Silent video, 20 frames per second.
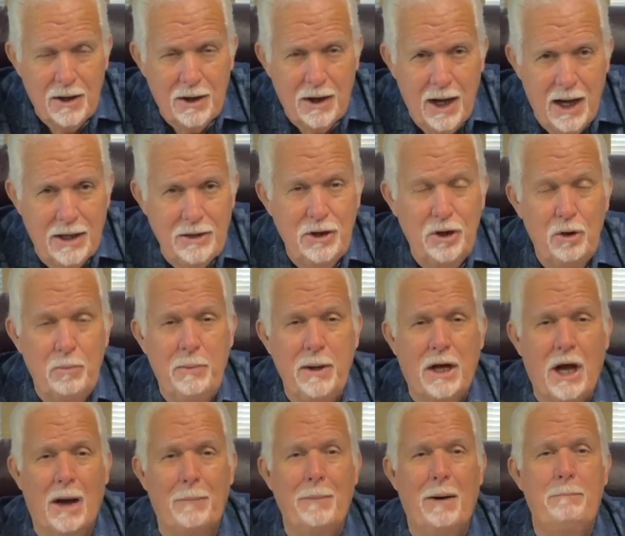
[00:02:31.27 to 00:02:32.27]
And you
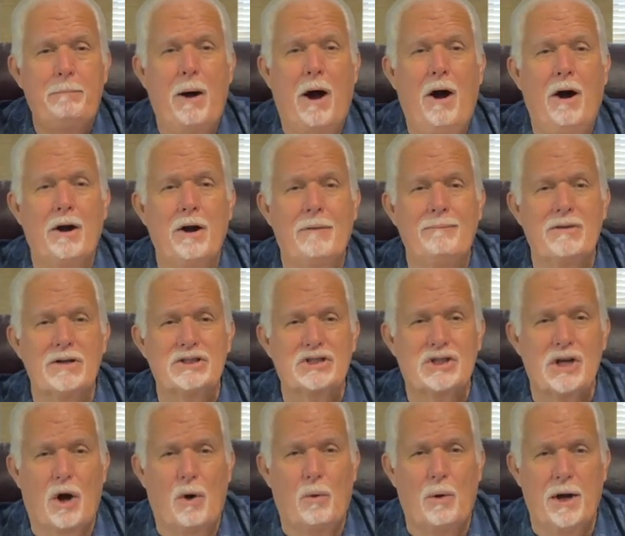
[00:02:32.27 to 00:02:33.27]
become a part of the
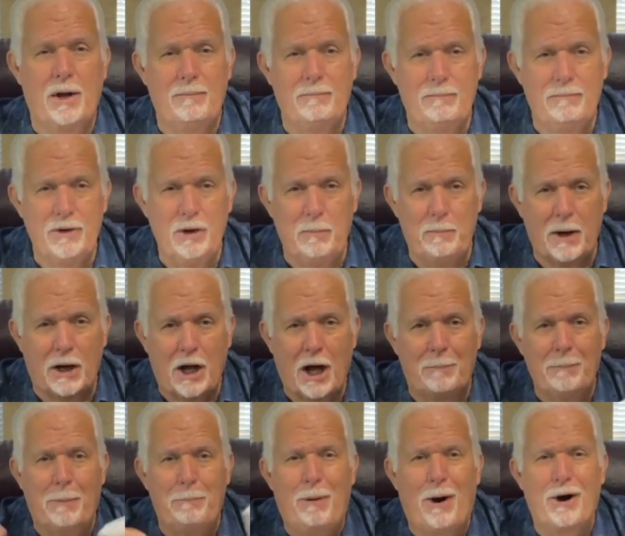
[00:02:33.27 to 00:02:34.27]
sowing. You
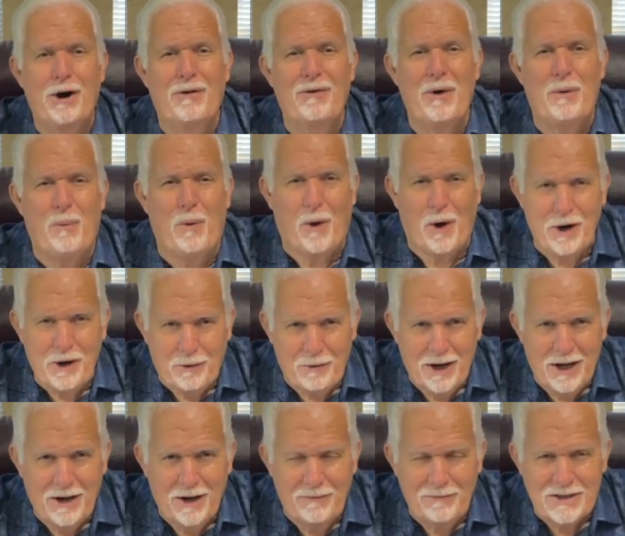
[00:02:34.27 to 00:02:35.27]
become a part of the
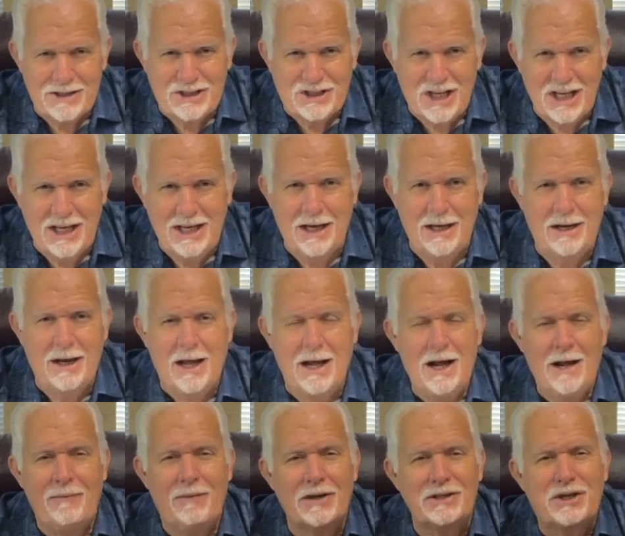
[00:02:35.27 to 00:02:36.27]
watering of the seed
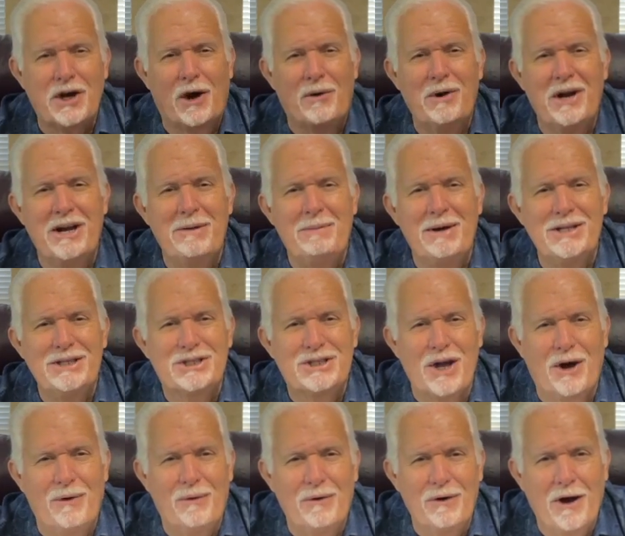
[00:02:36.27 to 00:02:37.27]
that's already been
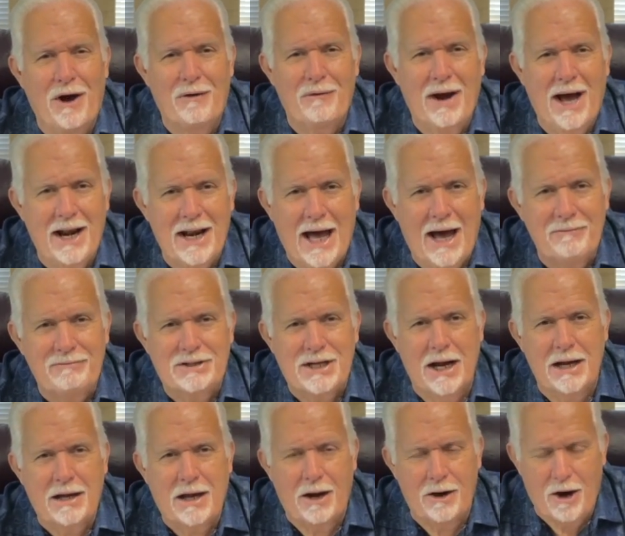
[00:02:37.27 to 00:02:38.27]
sown. All right, I've
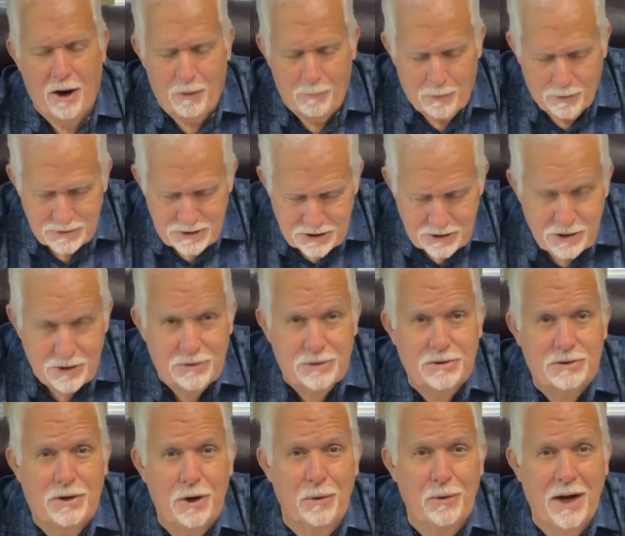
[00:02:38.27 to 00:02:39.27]
taken almost
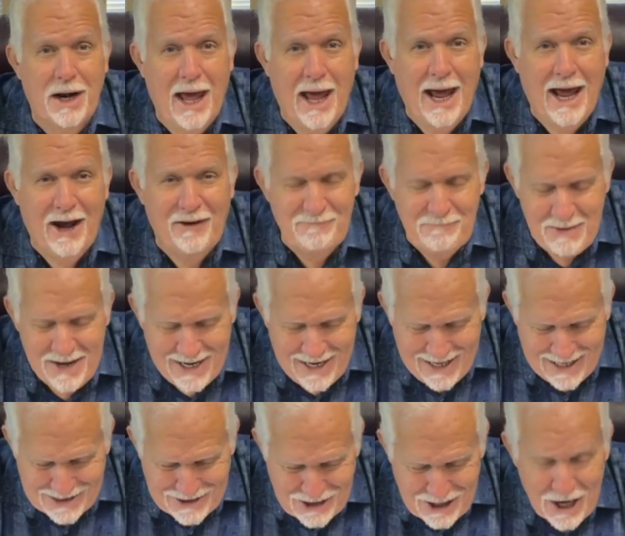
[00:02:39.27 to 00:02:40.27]
two and a half
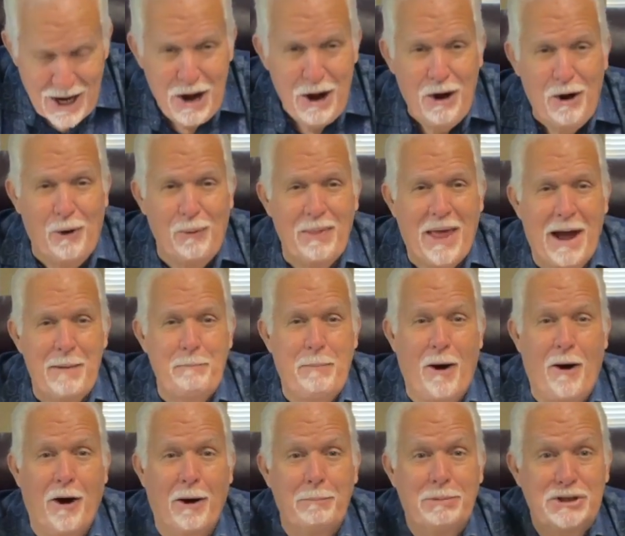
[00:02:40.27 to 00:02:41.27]
minutes on that
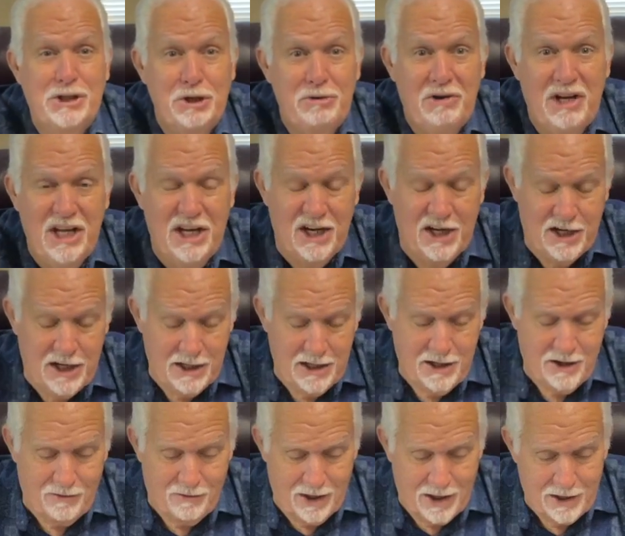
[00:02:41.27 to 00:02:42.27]
part, but you needed to
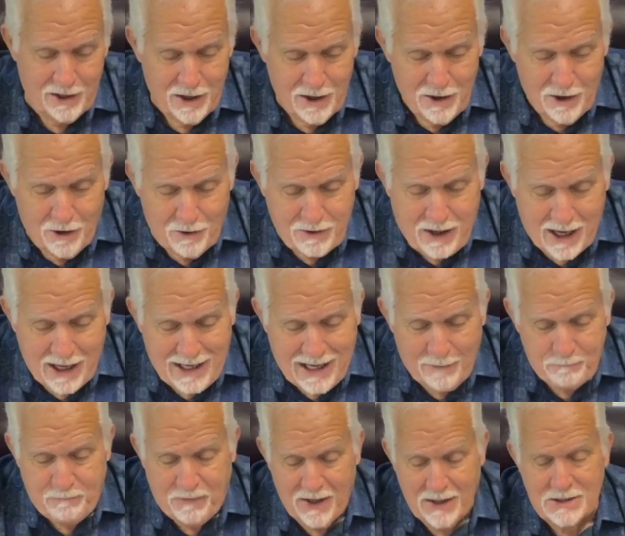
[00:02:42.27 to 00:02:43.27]
hear it. Okay,
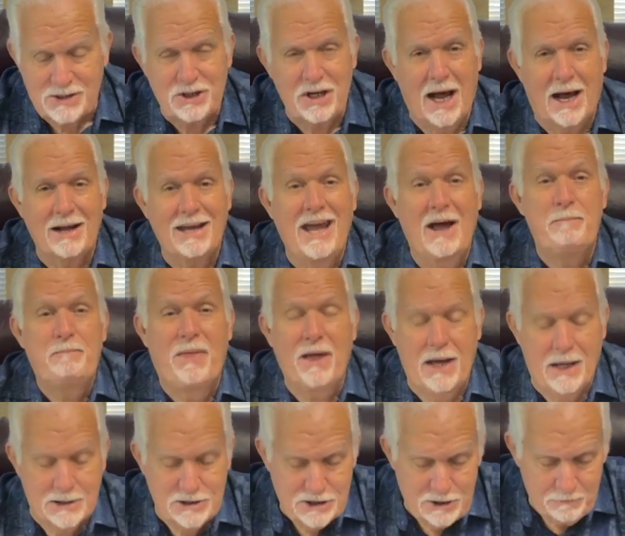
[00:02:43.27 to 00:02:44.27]
get this now, get
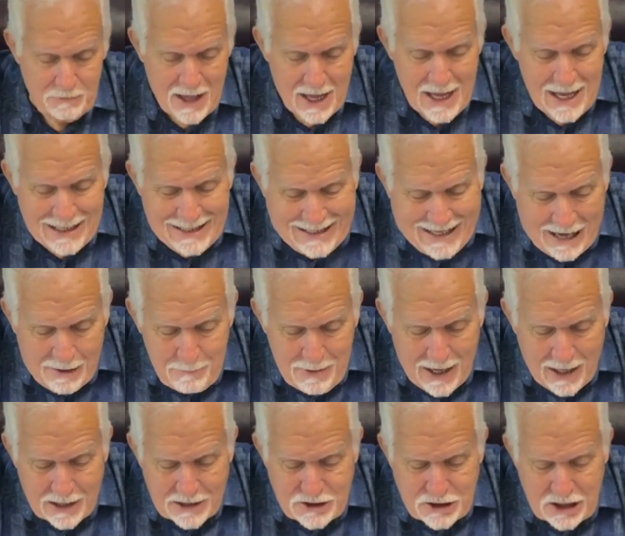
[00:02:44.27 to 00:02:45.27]
this.
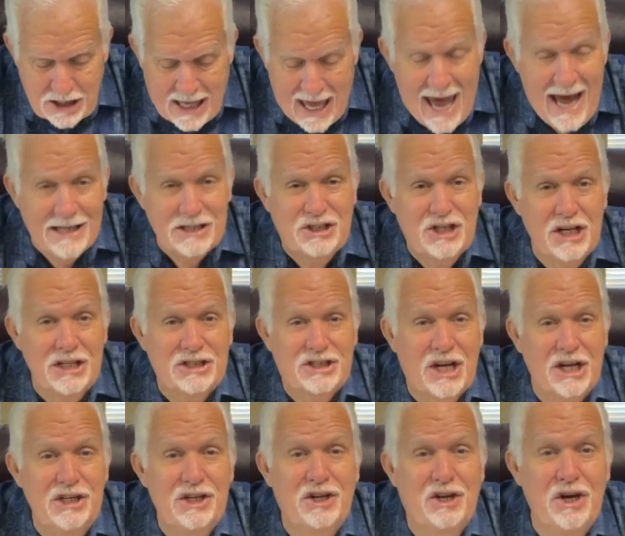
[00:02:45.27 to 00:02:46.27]
Gimmicks, gadgets,
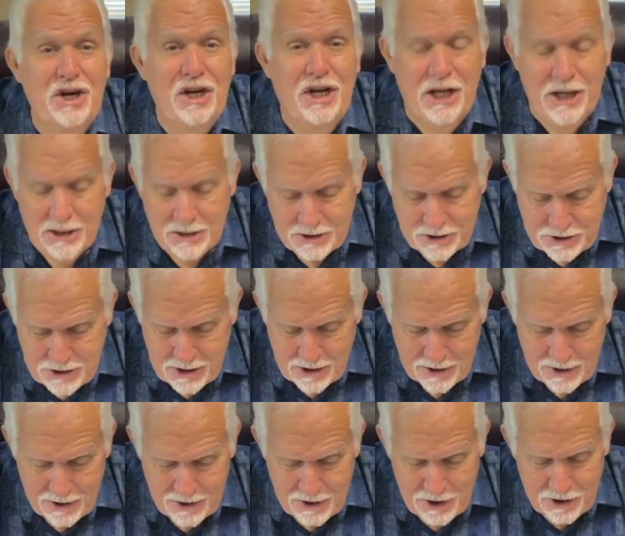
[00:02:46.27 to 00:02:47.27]
and goodies
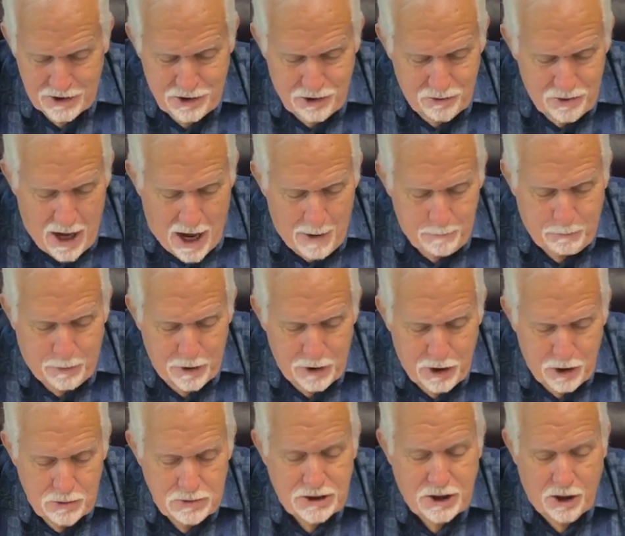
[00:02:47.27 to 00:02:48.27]
do not
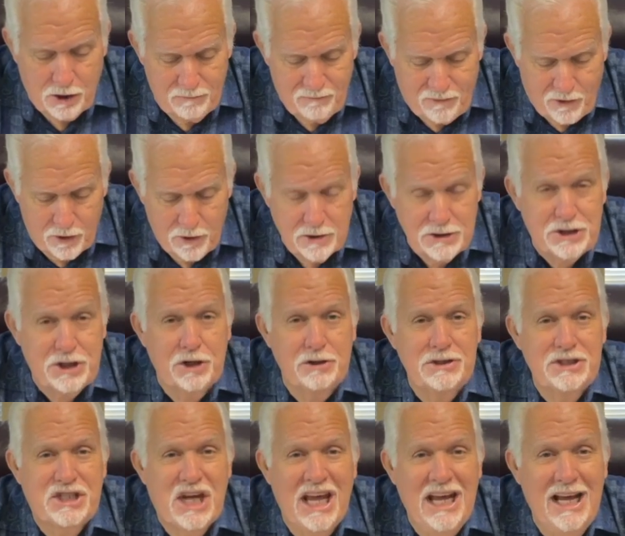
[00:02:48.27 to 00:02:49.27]
produce
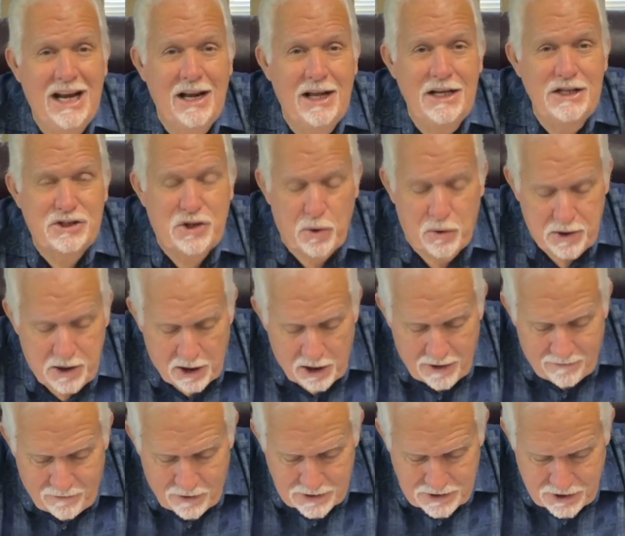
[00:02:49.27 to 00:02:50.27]
conversions, healings, or
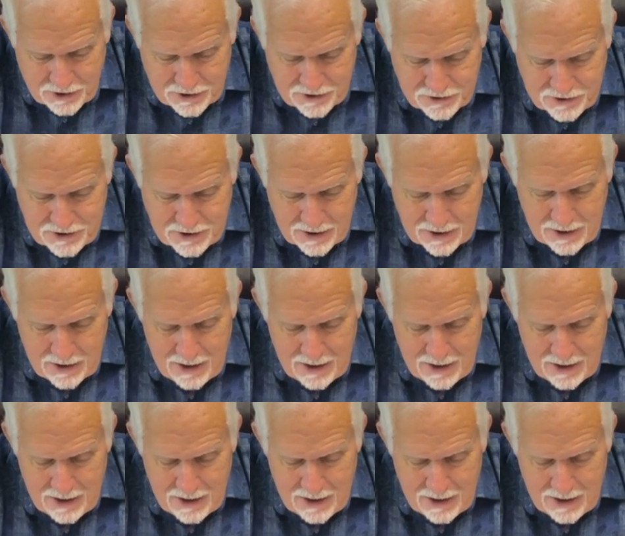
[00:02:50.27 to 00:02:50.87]
deliverances.